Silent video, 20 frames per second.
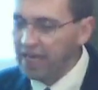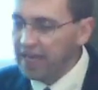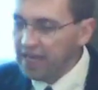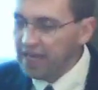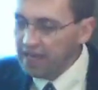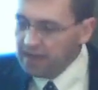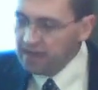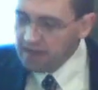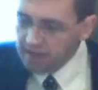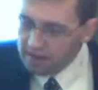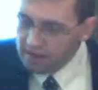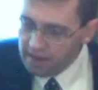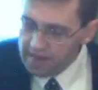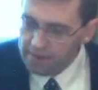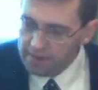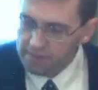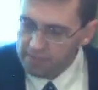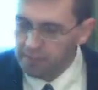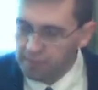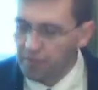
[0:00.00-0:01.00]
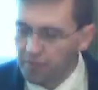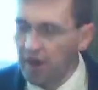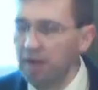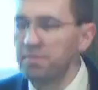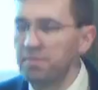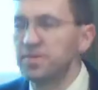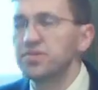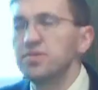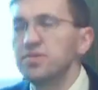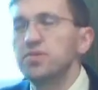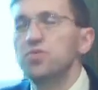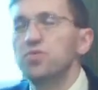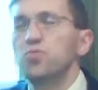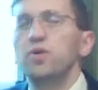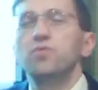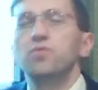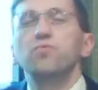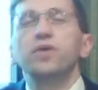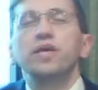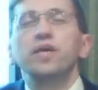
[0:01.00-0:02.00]
can claim the promises
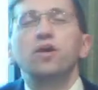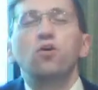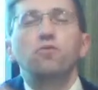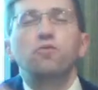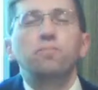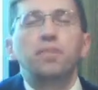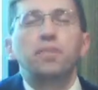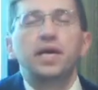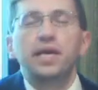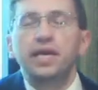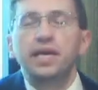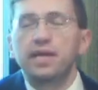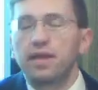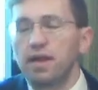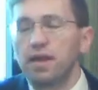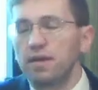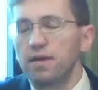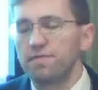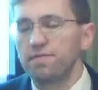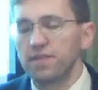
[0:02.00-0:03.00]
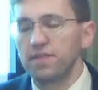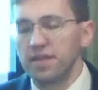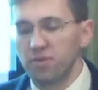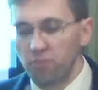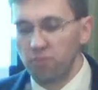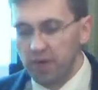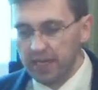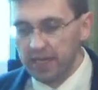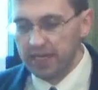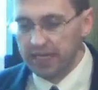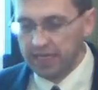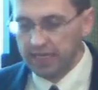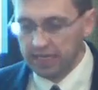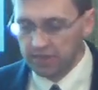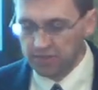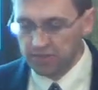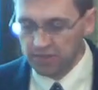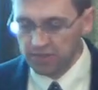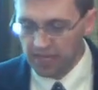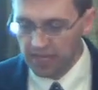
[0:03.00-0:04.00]
when we obey carefully what He
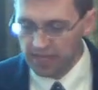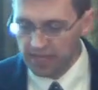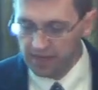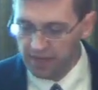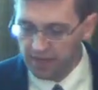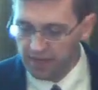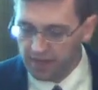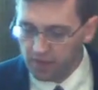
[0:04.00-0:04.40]
has said.